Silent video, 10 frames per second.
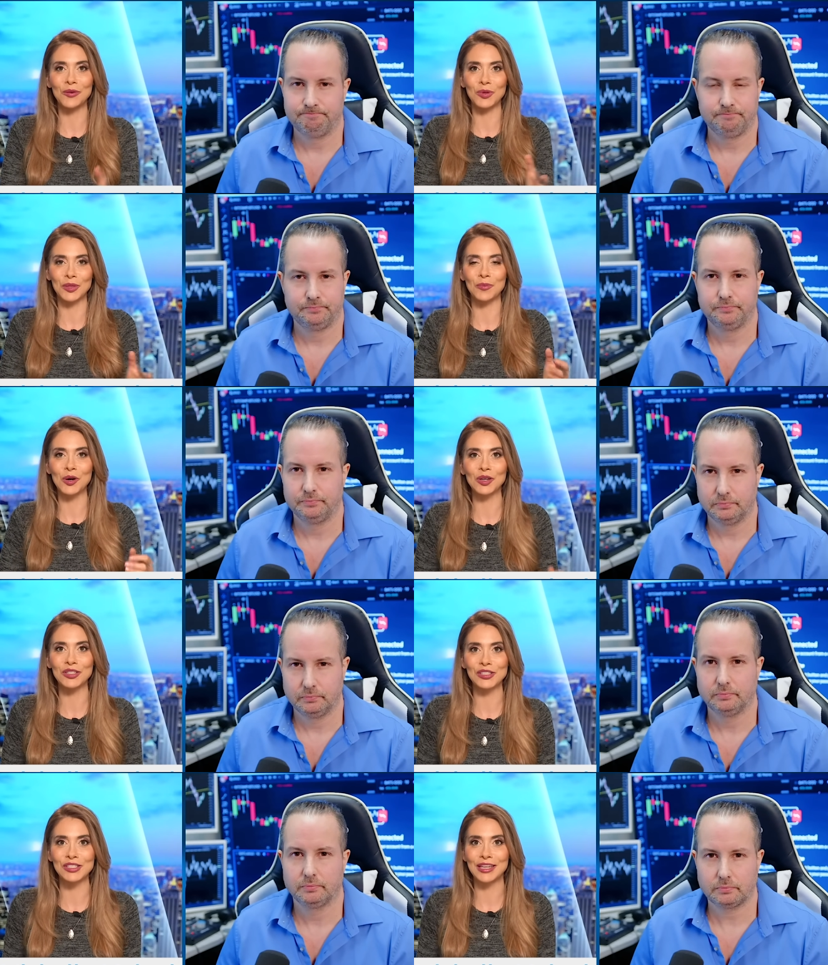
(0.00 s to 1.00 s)
Speaker 1: what the
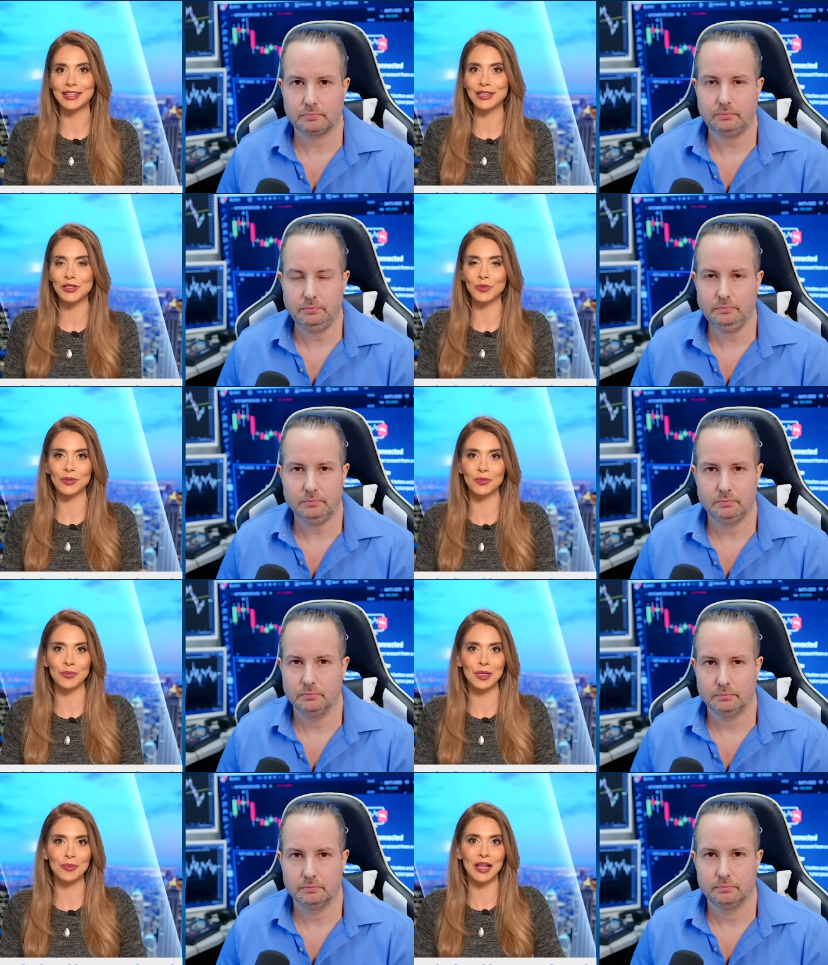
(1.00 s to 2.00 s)
markets are telling us, what
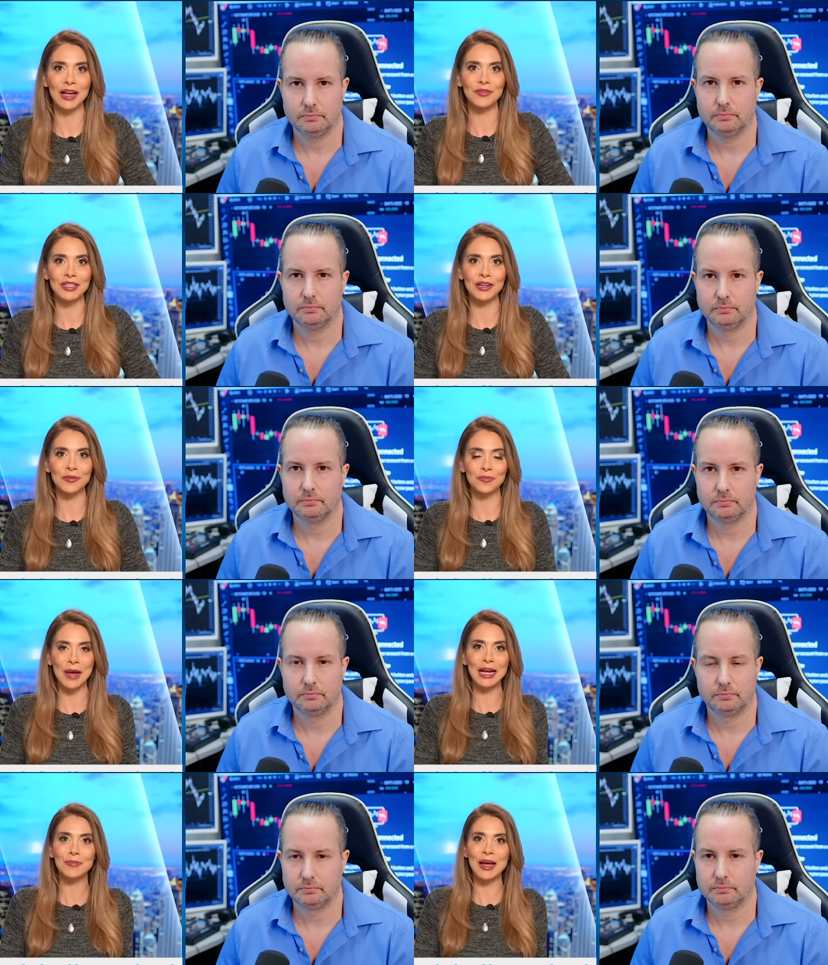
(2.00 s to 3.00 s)
people have in their
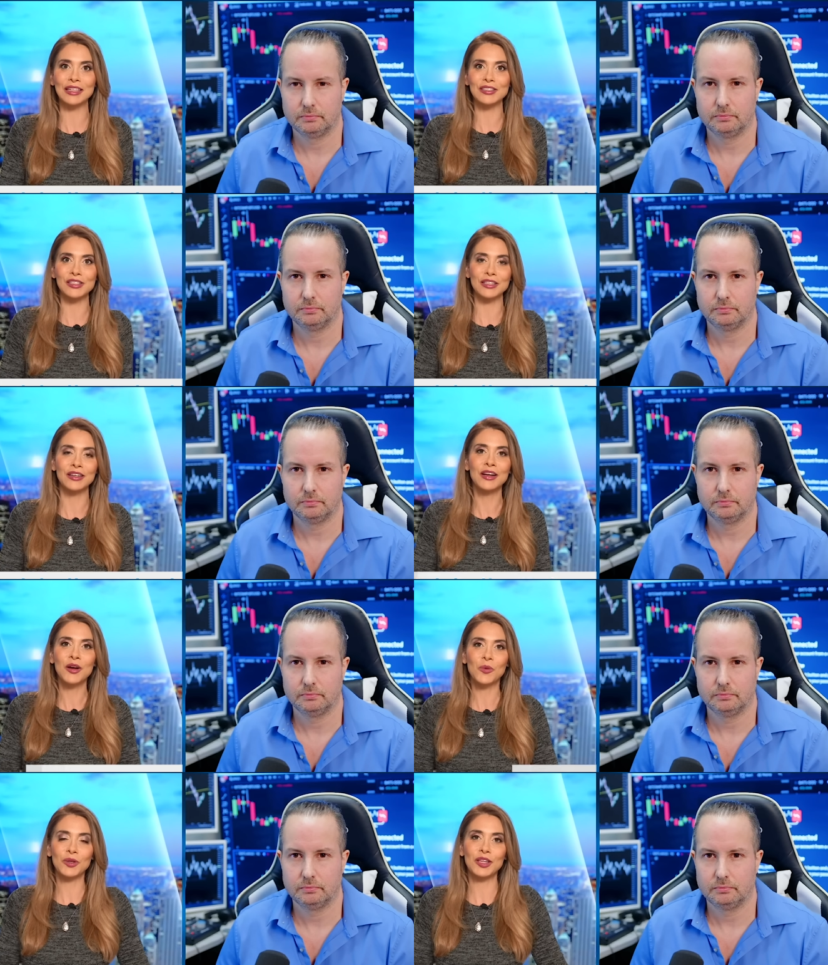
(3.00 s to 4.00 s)
bank balance, and
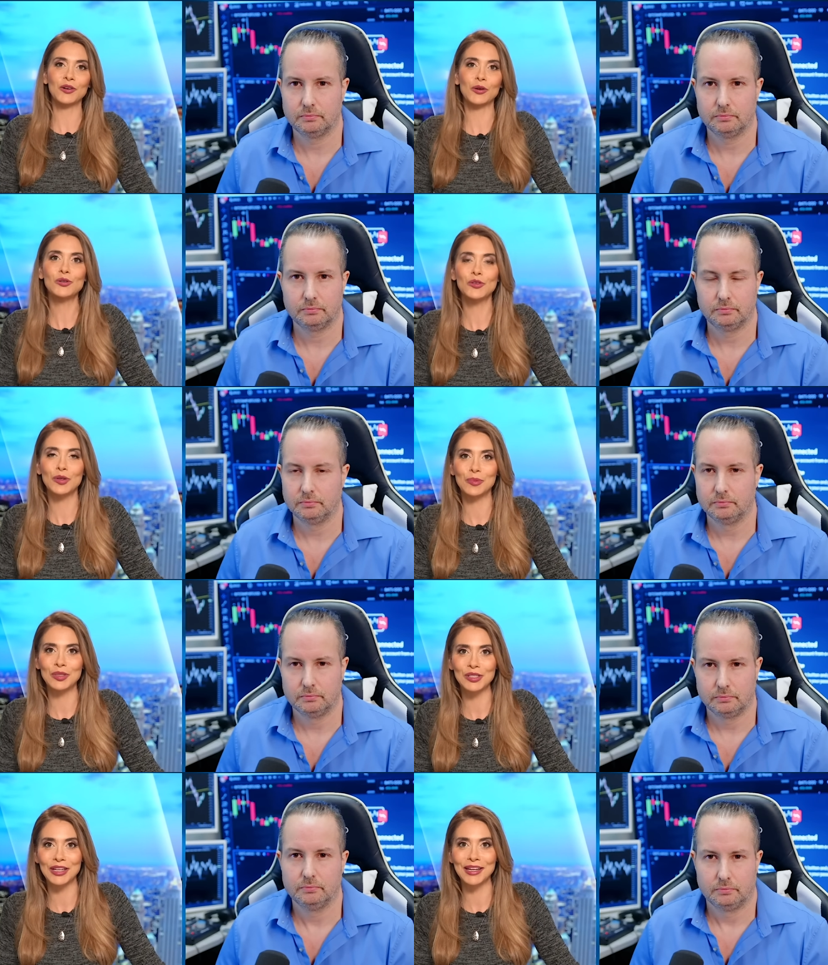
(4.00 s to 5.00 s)
what their grocery
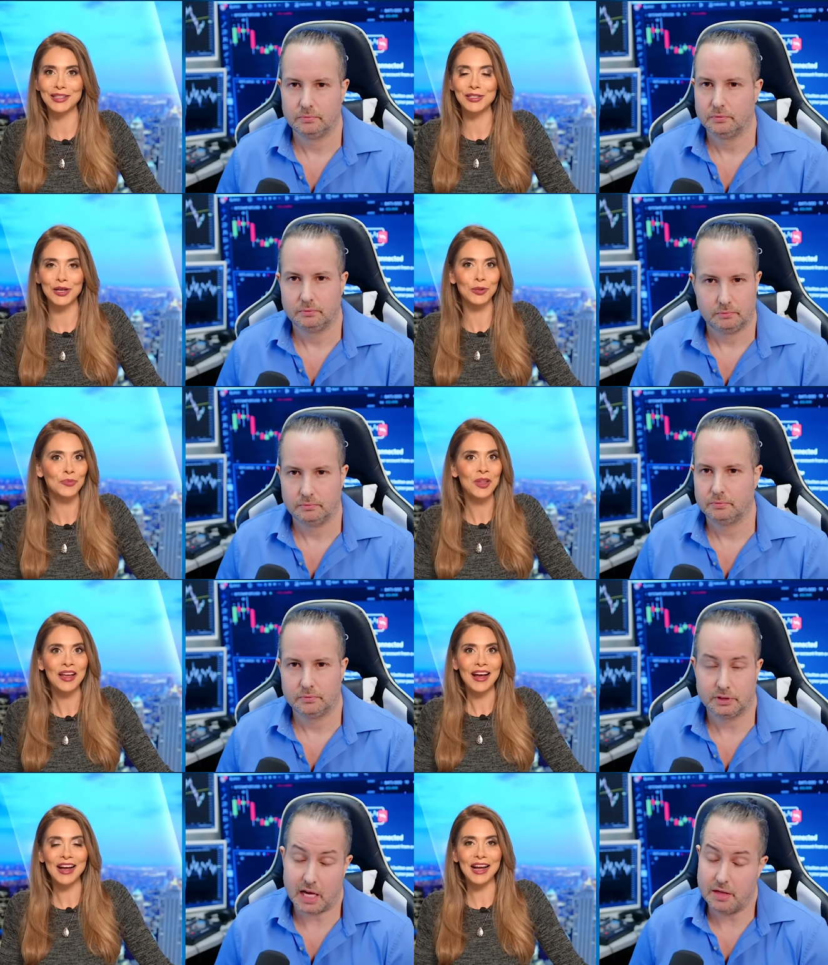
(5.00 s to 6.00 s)
bills are like. So and
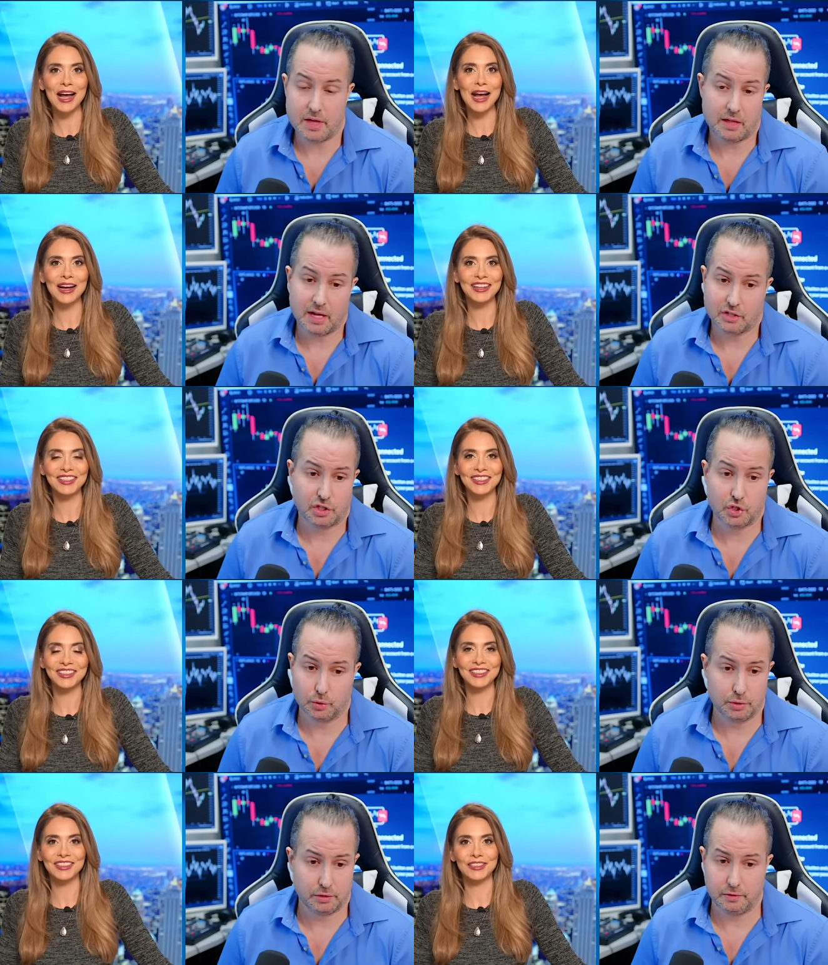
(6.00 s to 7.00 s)
Speaker 2: that's the truth
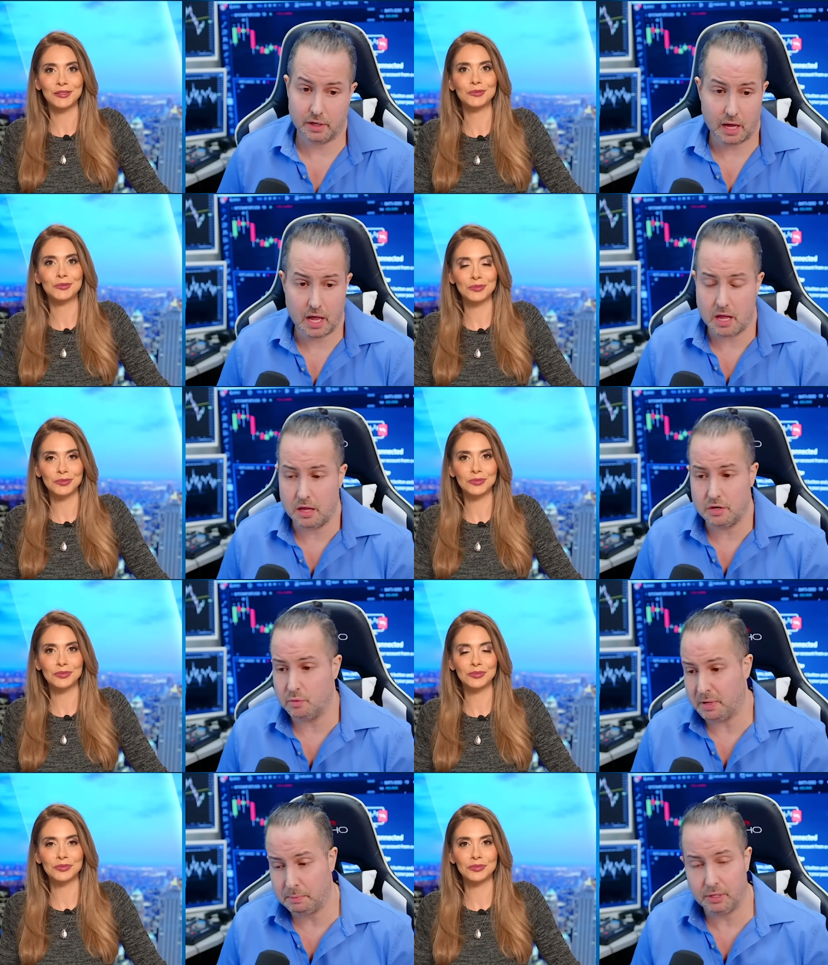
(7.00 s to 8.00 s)
of it.
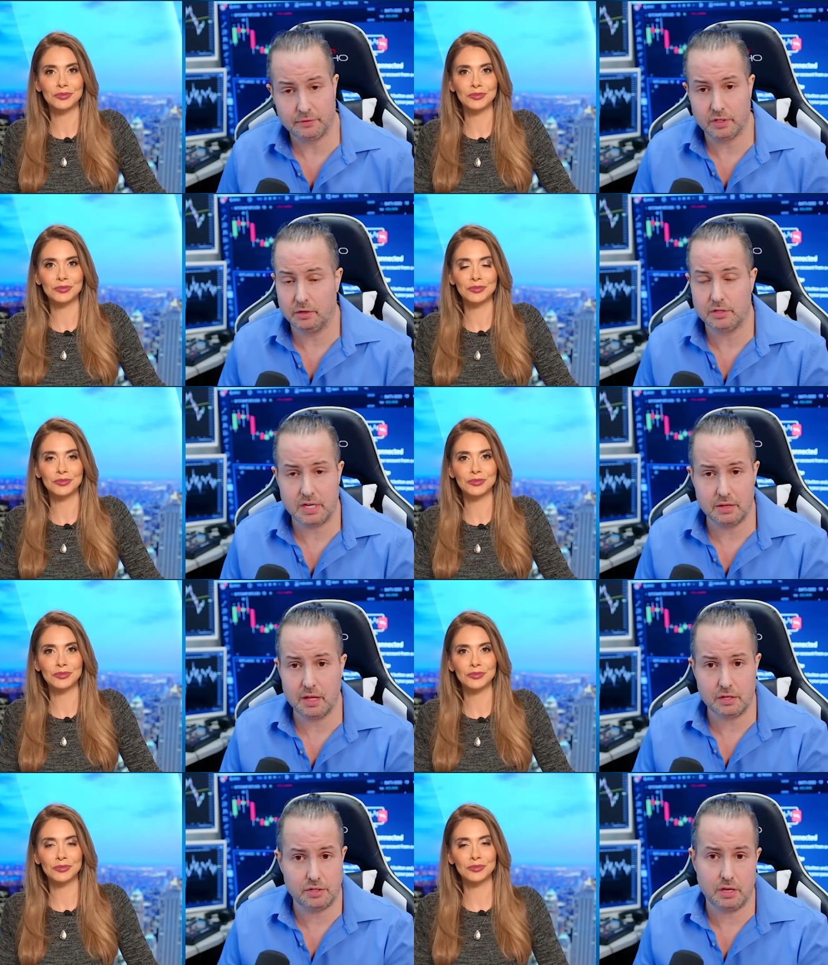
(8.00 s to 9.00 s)
People have to understand that is
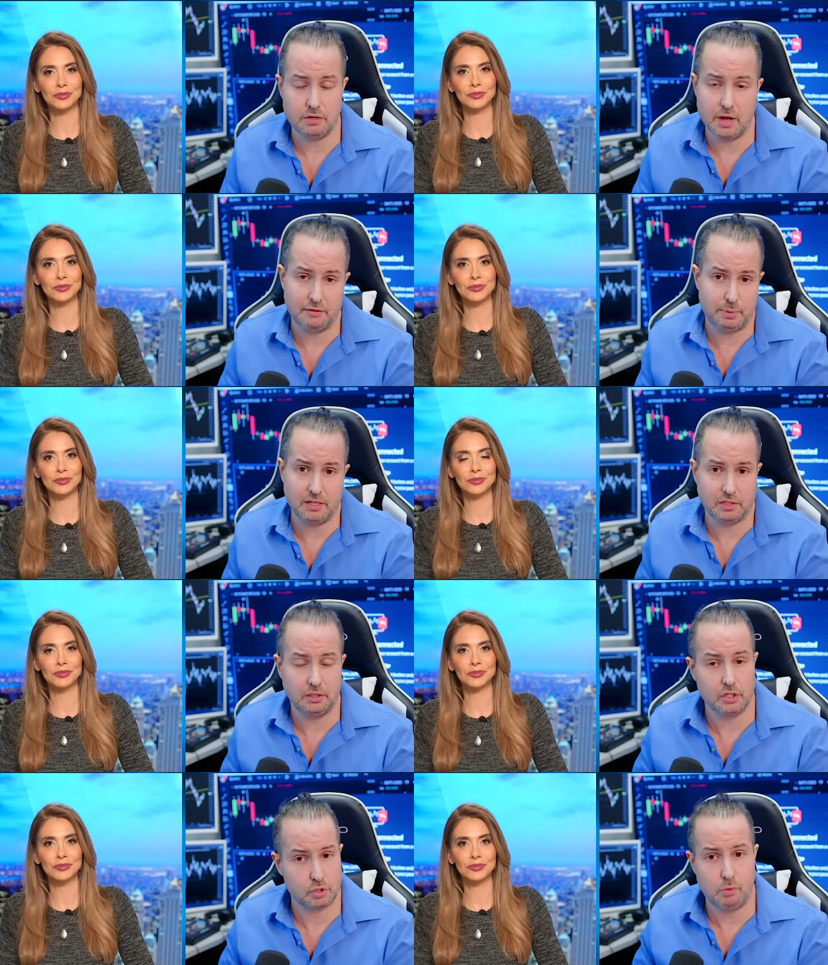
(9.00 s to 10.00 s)
that you have basically a
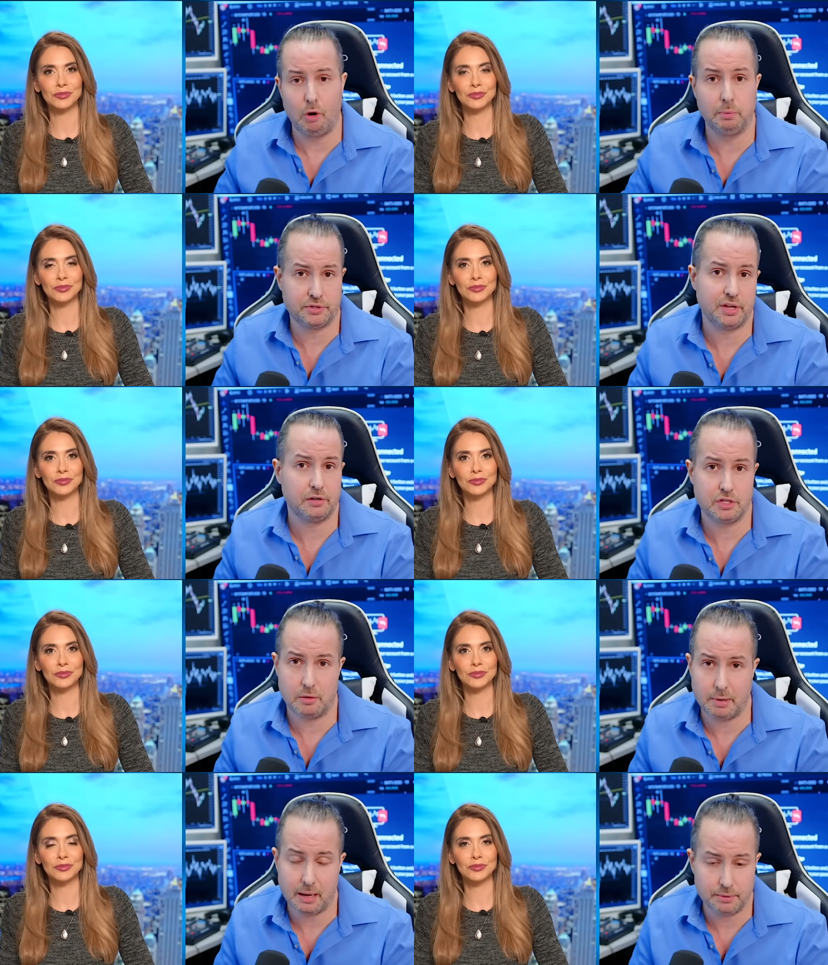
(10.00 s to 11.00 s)
small percentage of the
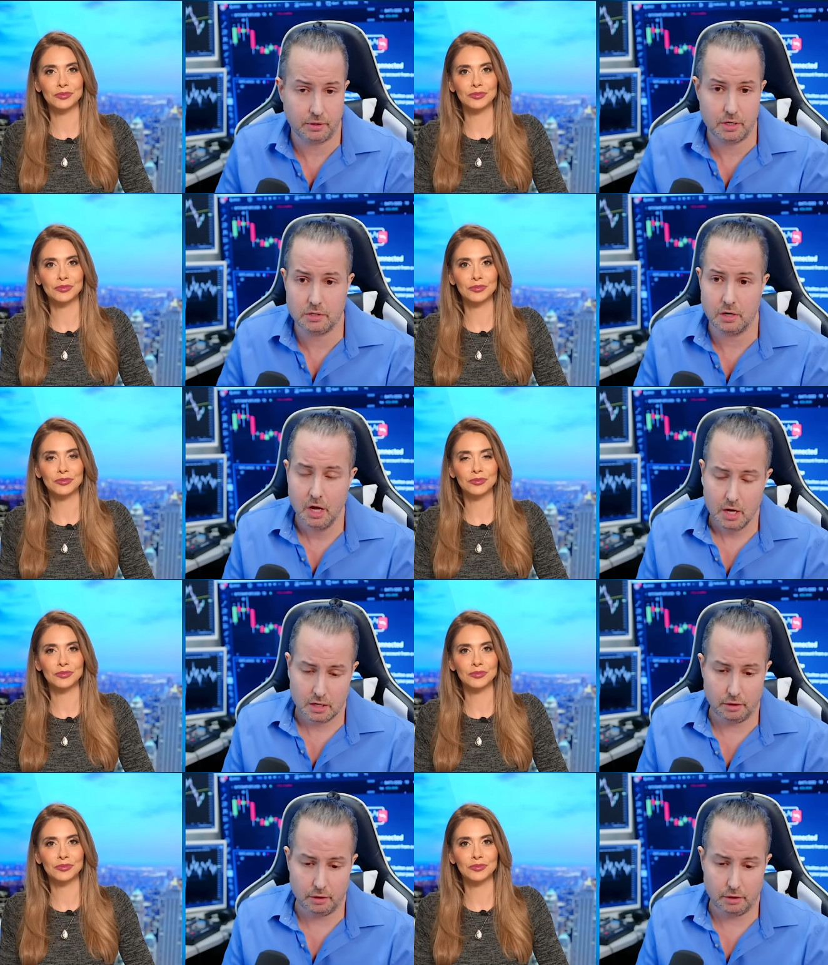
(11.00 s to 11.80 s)
population. You know,